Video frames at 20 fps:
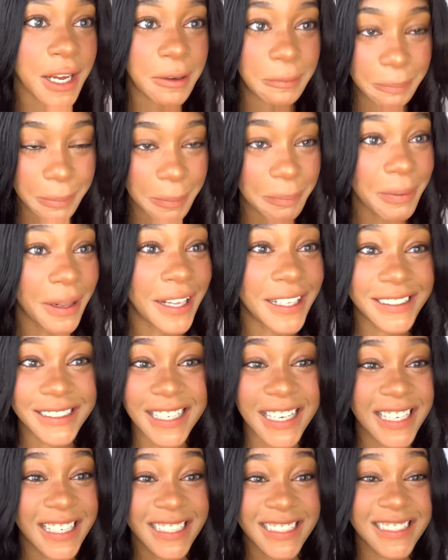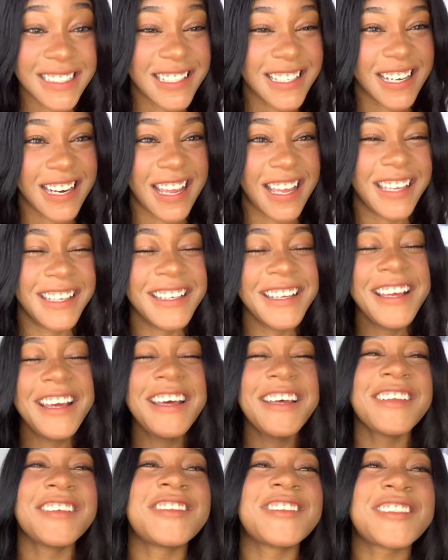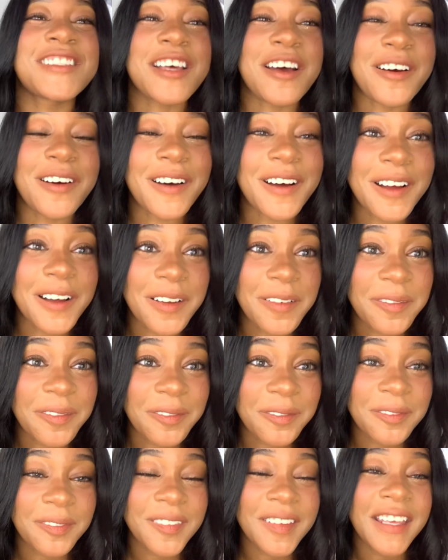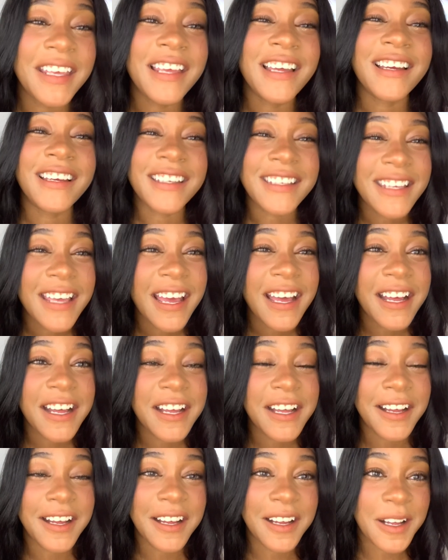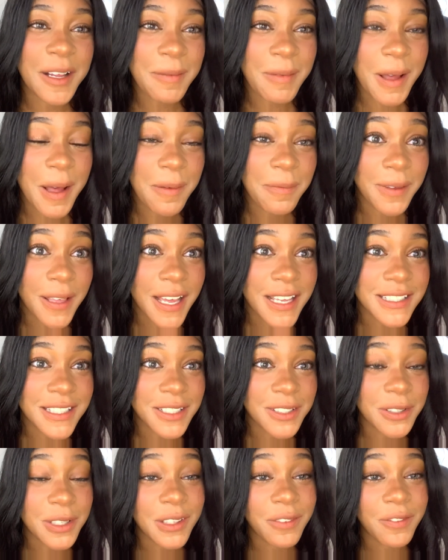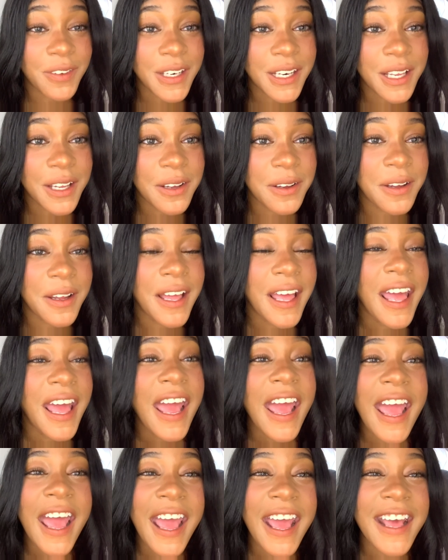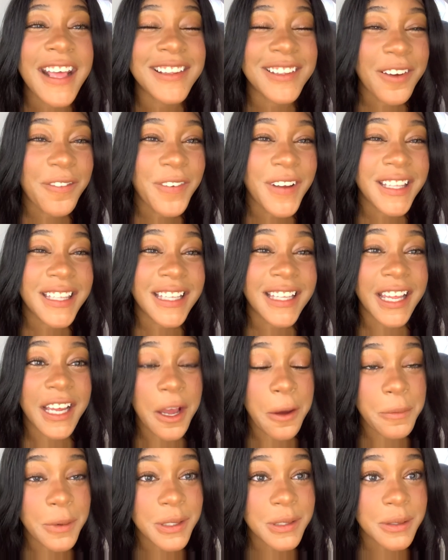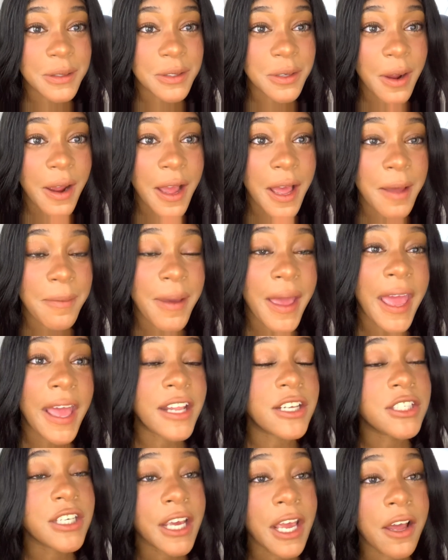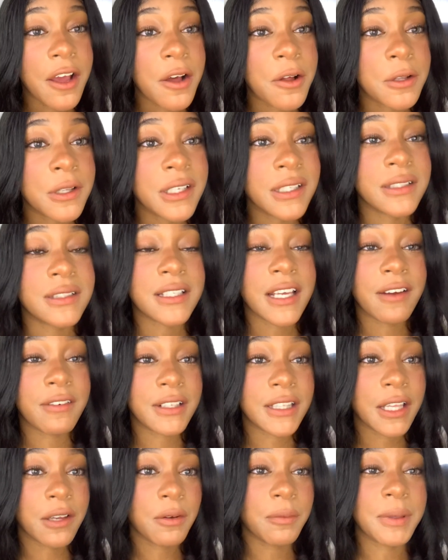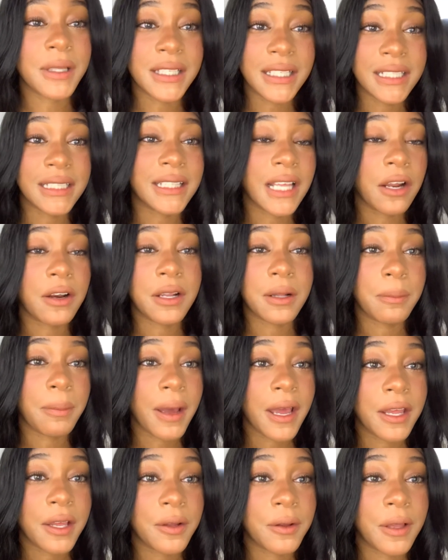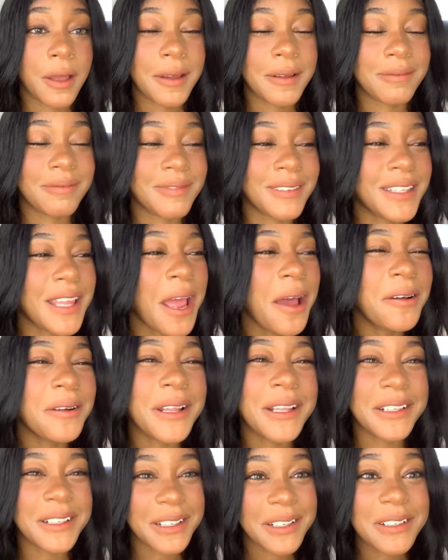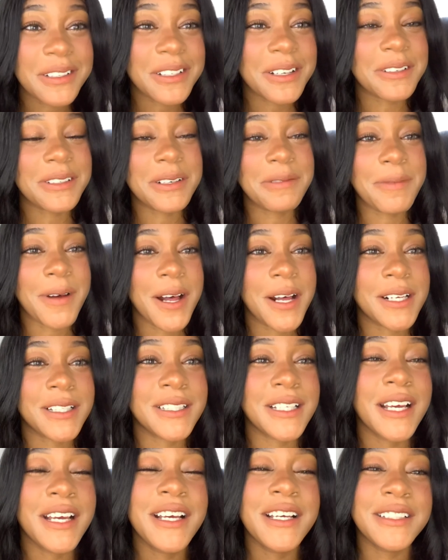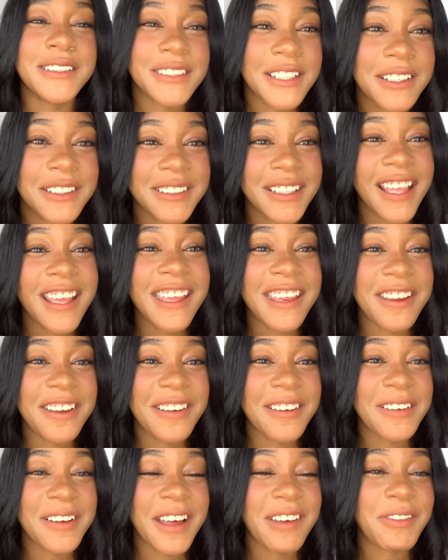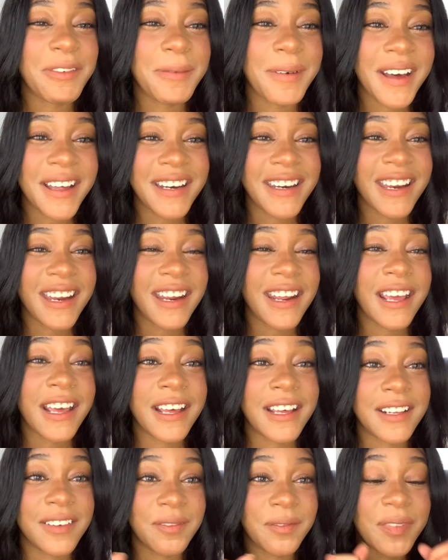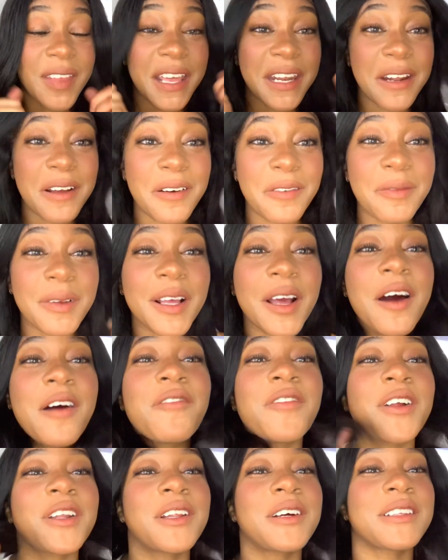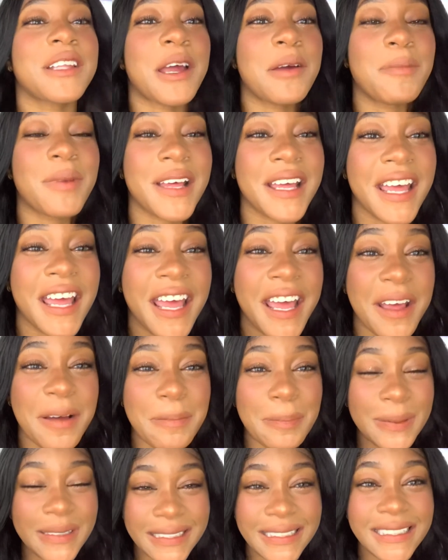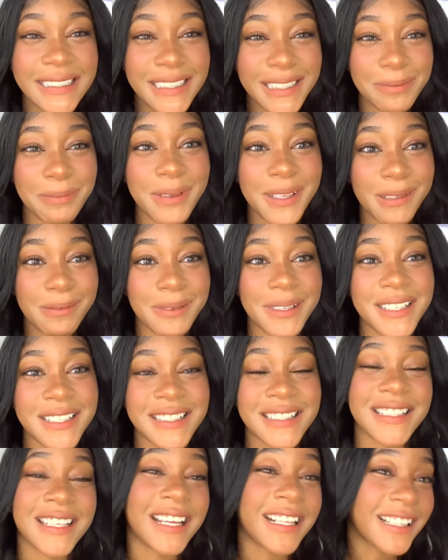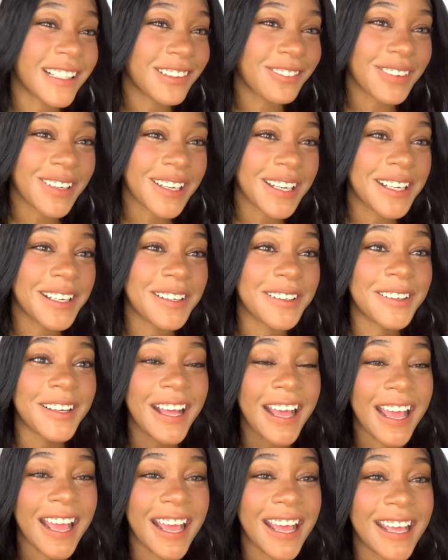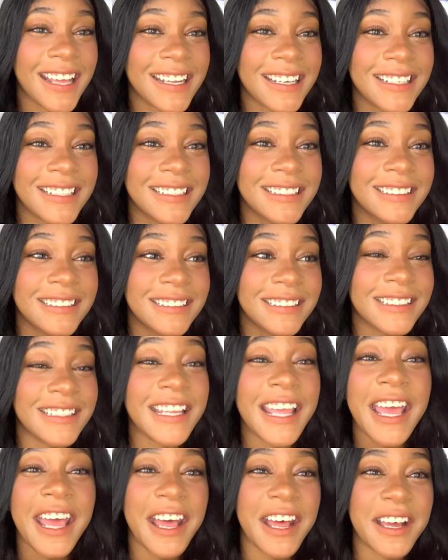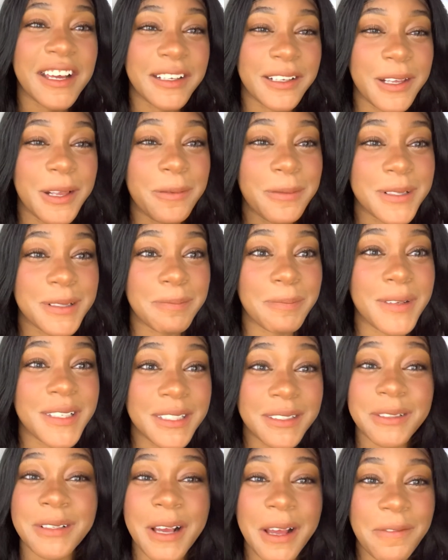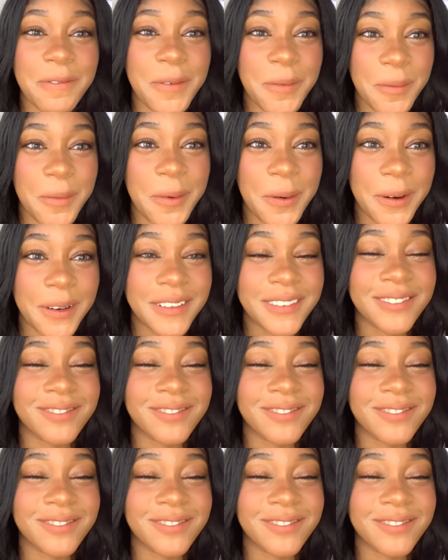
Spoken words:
I've been playing tennis today. So I hope you guys enjoyed the video. And don't forget to like, comment, and subscribe, and check out Olens. Everything will be linked down in the bio and down in the description box. So thank you, everybody. And I know I've been gone for a long time, but please, please, please like this video. And yeah, be subscribed for more.